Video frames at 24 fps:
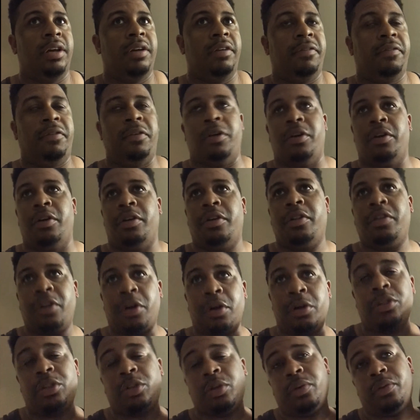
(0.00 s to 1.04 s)
For
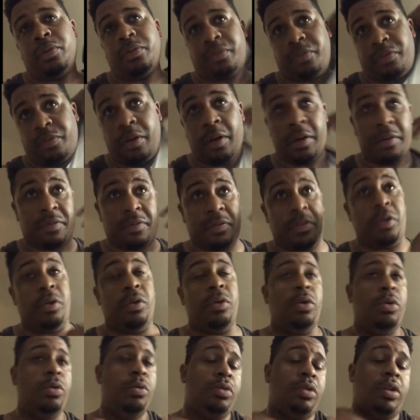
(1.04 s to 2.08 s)
those of you
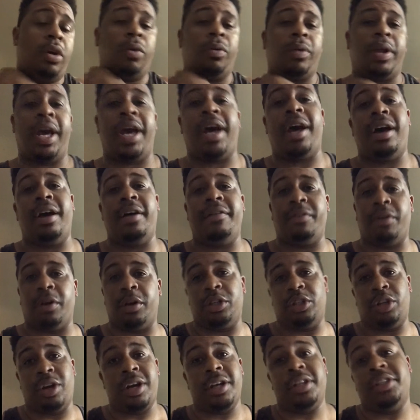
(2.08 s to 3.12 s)
who don't have, or
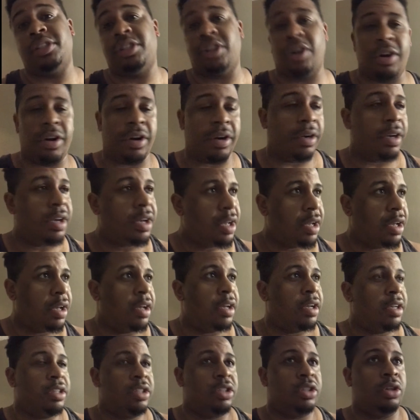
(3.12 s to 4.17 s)
trying to start
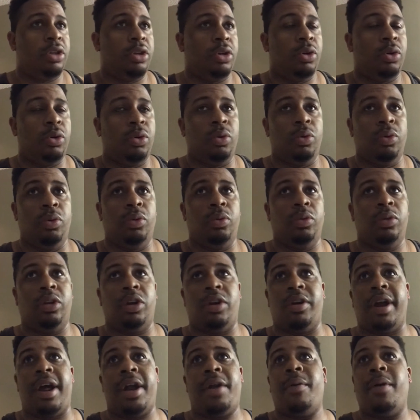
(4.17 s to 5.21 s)
to
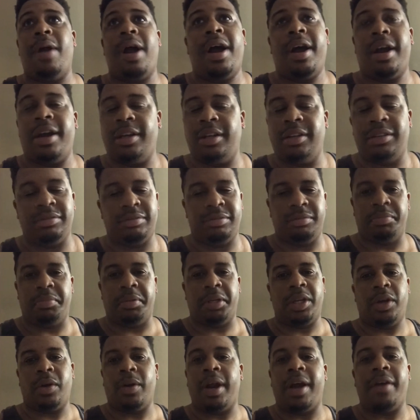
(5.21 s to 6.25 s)
learn how to ride but
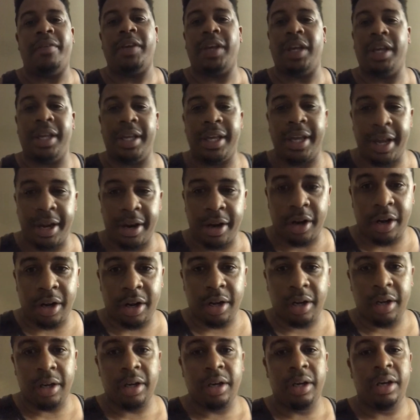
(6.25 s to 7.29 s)
don't have any gear,
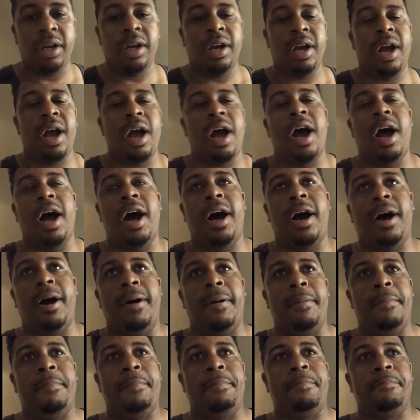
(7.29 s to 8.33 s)

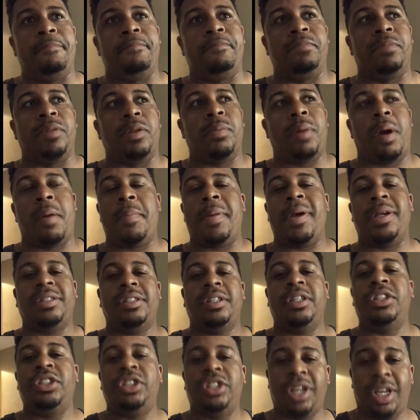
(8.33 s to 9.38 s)
my best
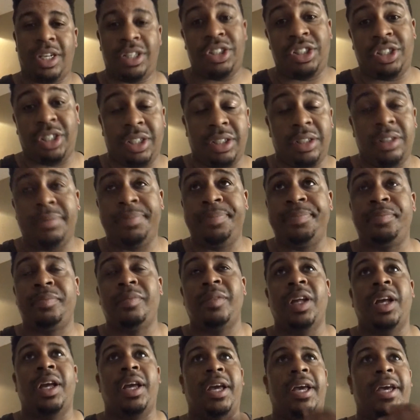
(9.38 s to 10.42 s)
suggestion
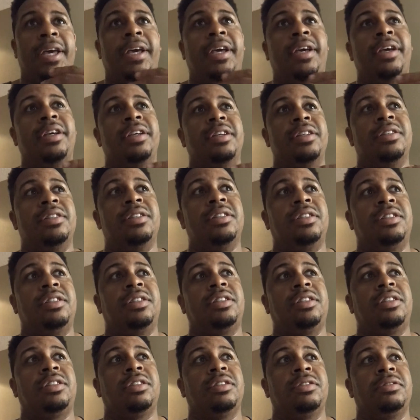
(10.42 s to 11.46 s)

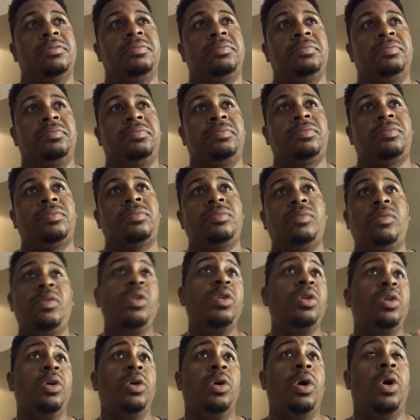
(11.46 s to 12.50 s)
is,
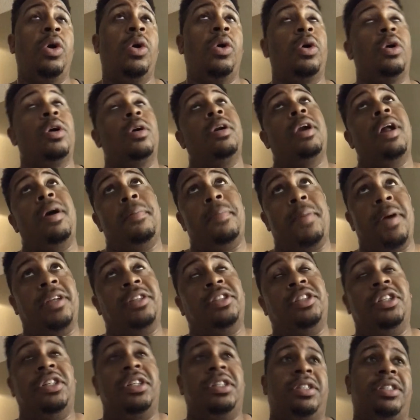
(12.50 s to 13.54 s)
or not
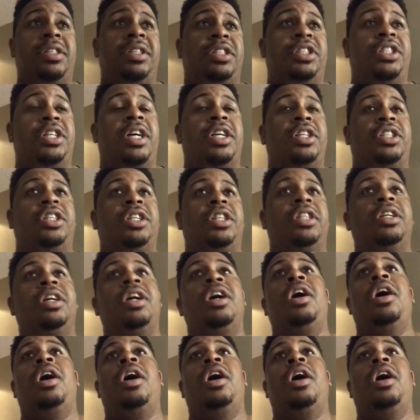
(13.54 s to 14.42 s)
best suggestion,